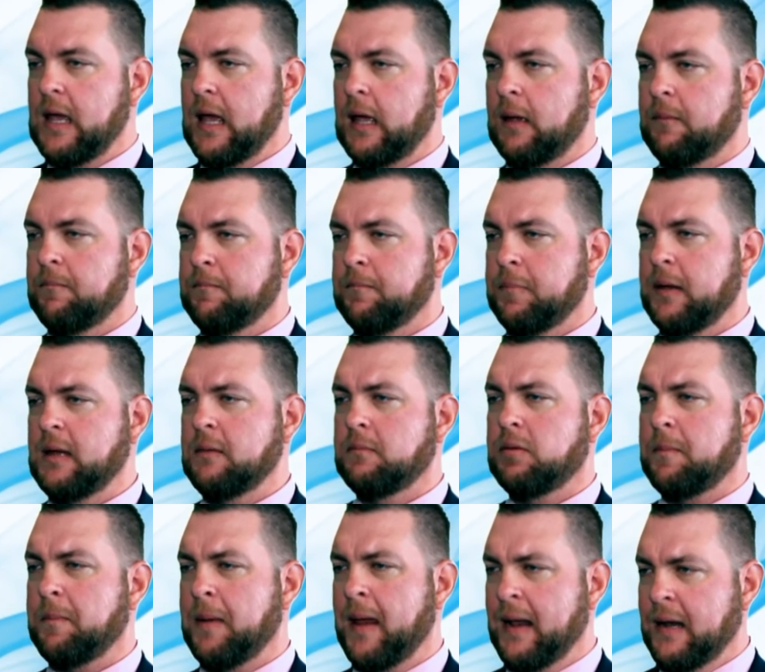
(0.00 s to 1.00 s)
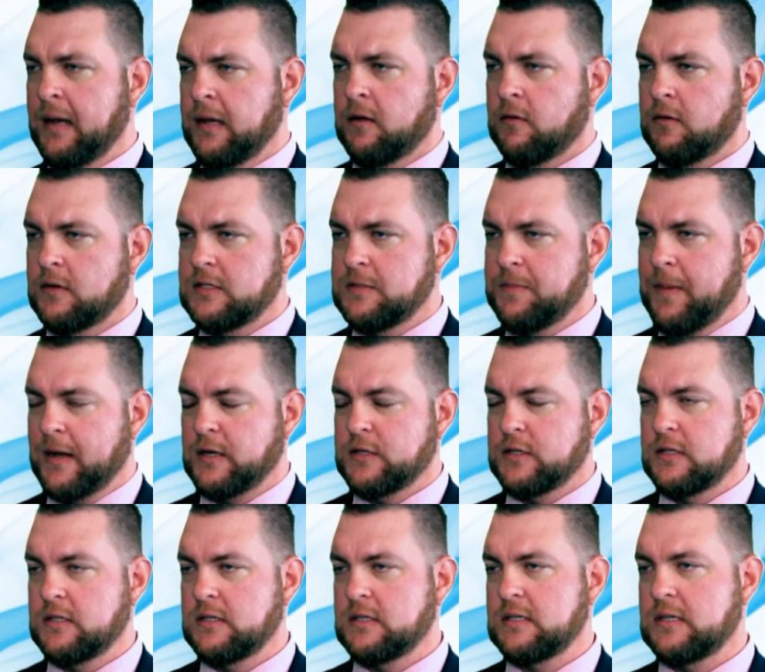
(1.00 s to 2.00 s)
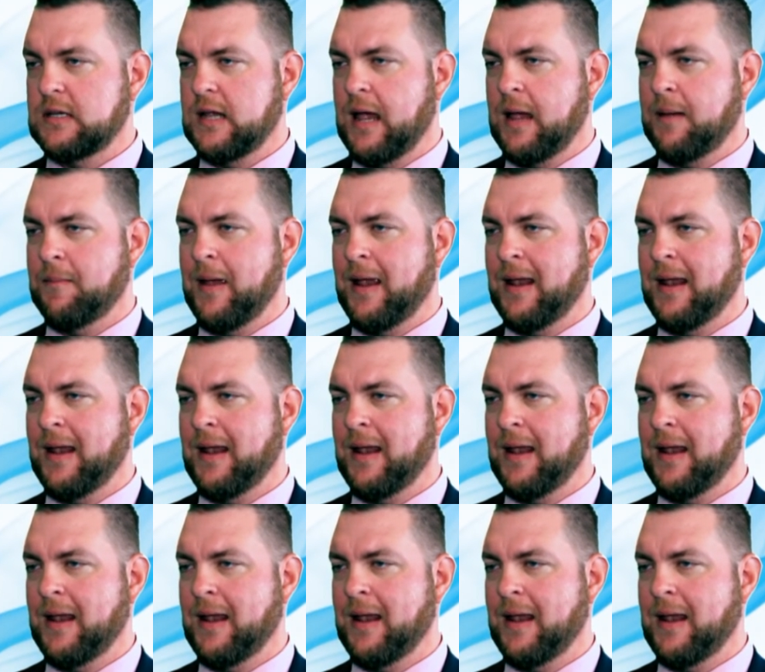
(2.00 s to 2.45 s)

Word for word: Um, being prepared at your inspections um,